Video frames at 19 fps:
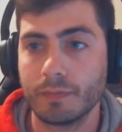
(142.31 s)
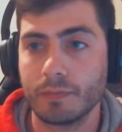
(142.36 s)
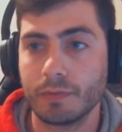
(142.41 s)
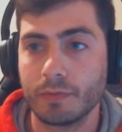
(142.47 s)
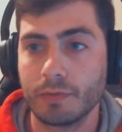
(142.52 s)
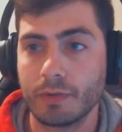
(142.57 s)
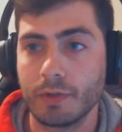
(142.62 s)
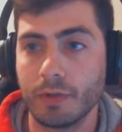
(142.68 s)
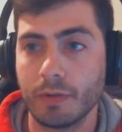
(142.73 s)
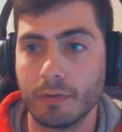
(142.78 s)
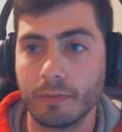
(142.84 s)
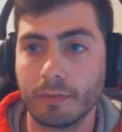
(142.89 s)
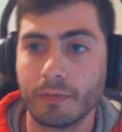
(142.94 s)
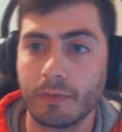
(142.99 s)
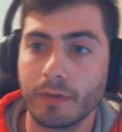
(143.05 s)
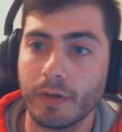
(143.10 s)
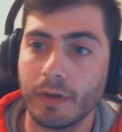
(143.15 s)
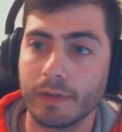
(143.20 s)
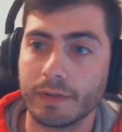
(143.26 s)
Joe,
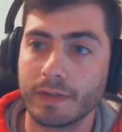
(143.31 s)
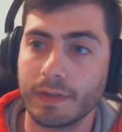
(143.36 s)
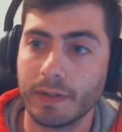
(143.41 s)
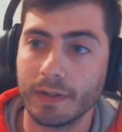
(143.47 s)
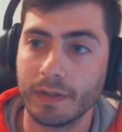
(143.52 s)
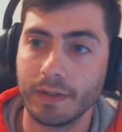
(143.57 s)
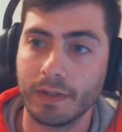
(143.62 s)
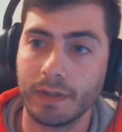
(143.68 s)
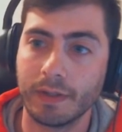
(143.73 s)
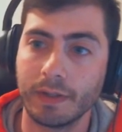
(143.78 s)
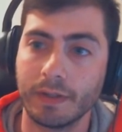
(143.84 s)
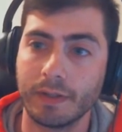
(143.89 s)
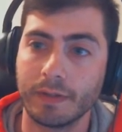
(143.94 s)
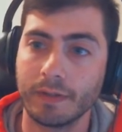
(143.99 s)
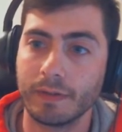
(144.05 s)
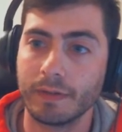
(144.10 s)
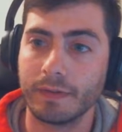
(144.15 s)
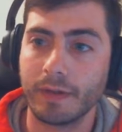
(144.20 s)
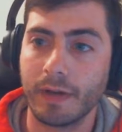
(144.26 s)
thoughts on
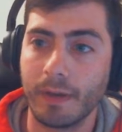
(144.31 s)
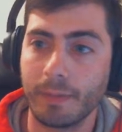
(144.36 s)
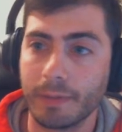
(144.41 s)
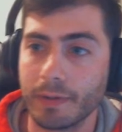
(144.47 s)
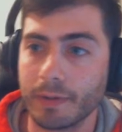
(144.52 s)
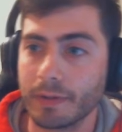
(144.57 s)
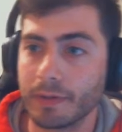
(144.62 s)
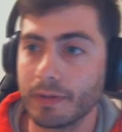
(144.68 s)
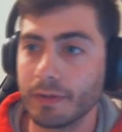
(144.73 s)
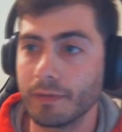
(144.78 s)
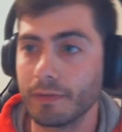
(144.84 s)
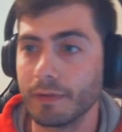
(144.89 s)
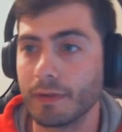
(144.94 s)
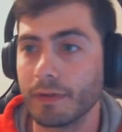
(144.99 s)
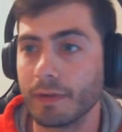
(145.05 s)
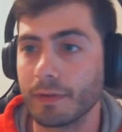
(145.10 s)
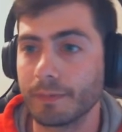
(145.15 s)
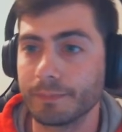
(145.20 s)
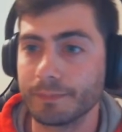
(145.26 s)
the topic and
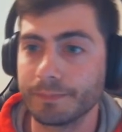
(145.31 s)
everything?